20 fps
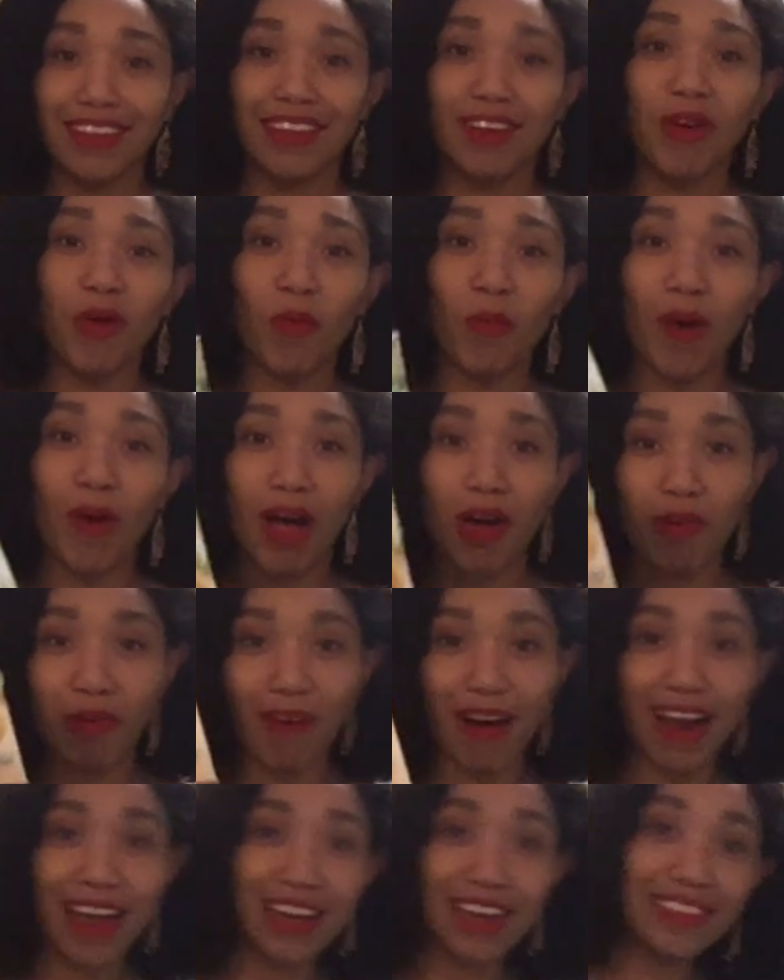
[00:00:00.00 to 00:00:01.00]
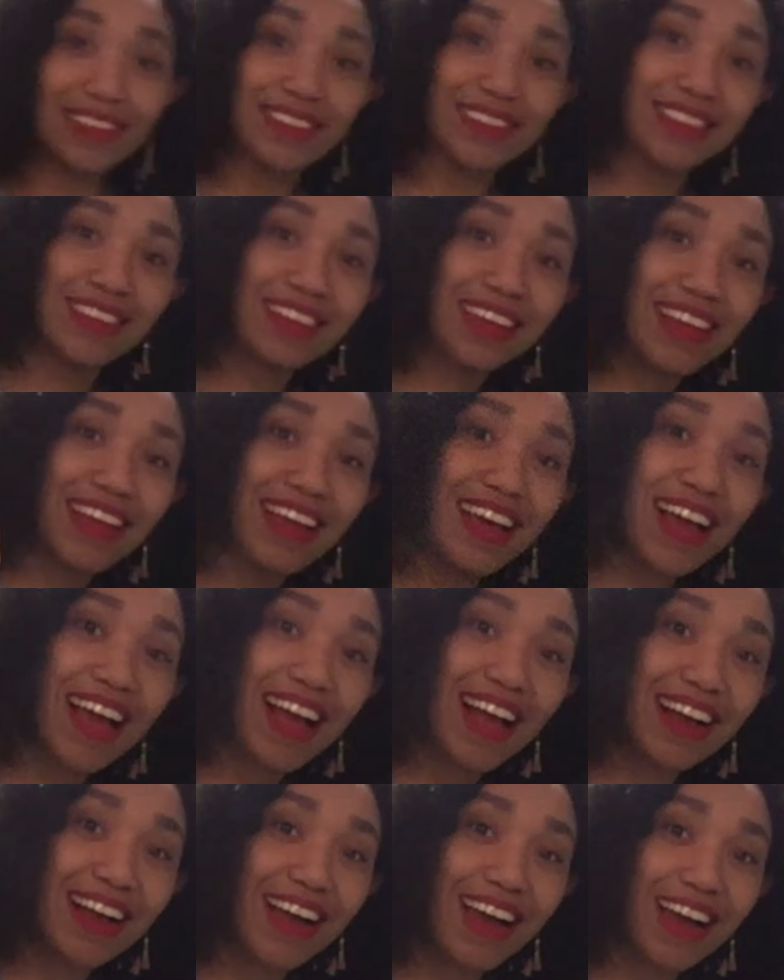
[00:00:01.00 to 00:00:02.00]
wild rice.
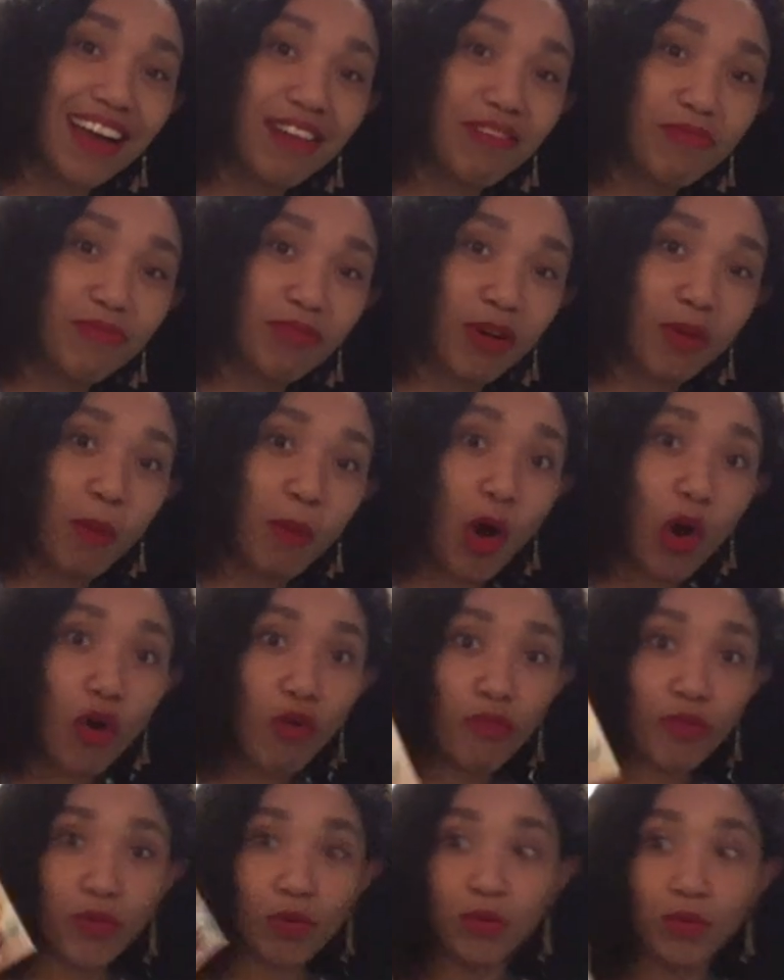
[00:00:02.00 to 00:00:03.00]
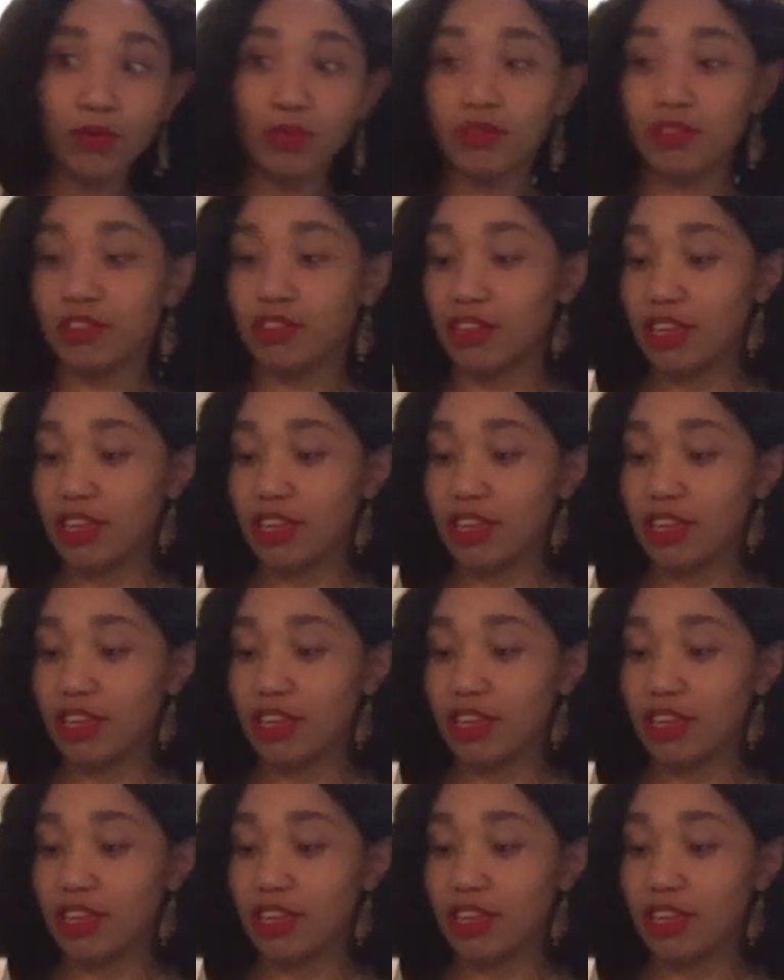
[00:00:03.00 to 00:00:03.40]
I got it from Whole Foods.